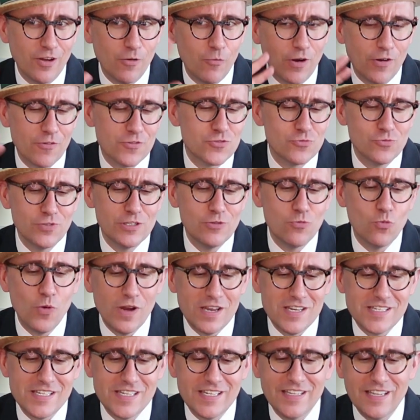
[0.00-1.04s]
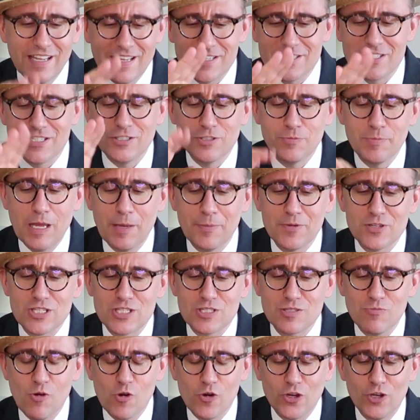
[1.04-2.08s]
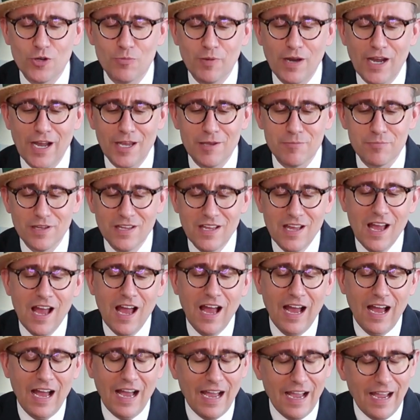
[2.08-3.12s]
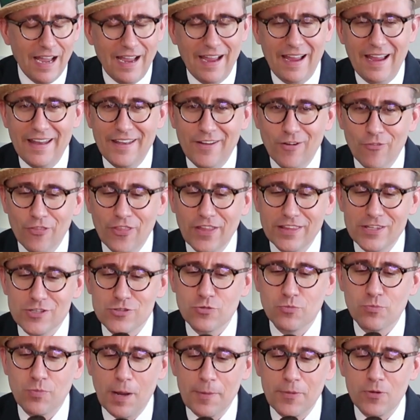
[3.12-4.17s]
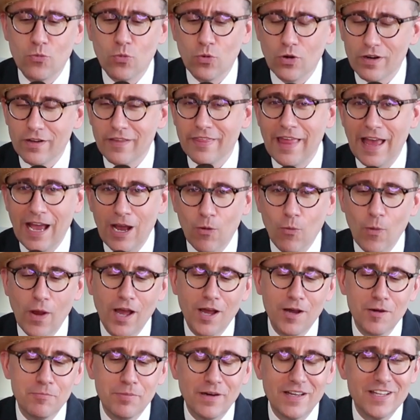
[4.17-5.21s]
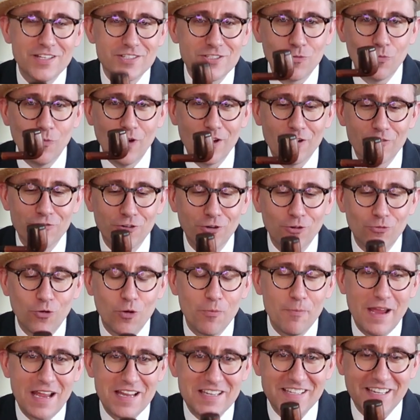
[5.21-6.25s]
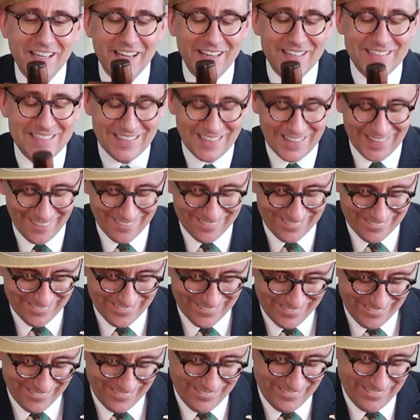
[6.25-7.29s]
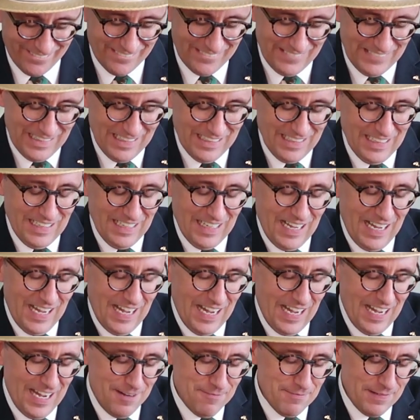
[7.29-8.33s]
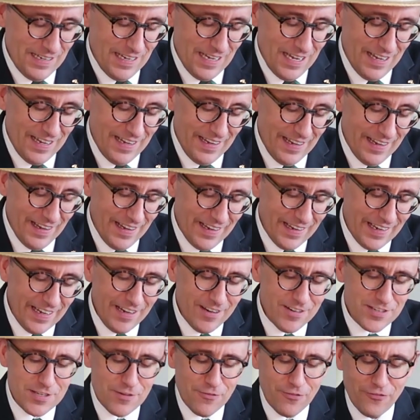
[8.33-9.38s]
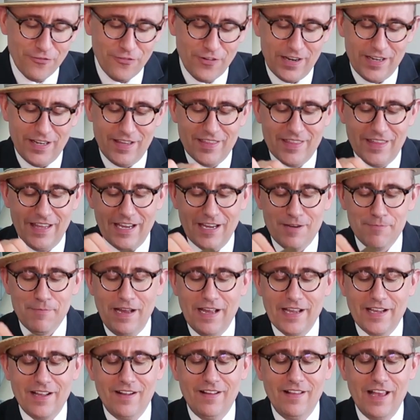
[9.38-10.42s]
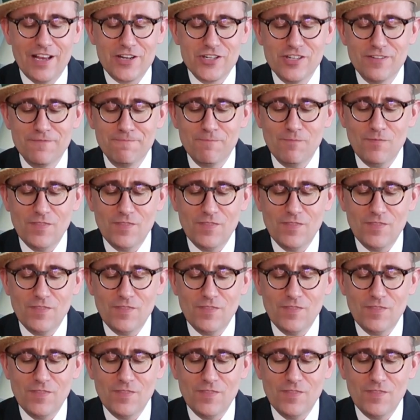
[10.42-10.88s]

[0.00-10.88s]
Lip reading: where it was really windy and still be able to smoke your pipe. I don't think this would probably work that well, but it's a wonderful romantic idea. Here's a funny thing in my collection.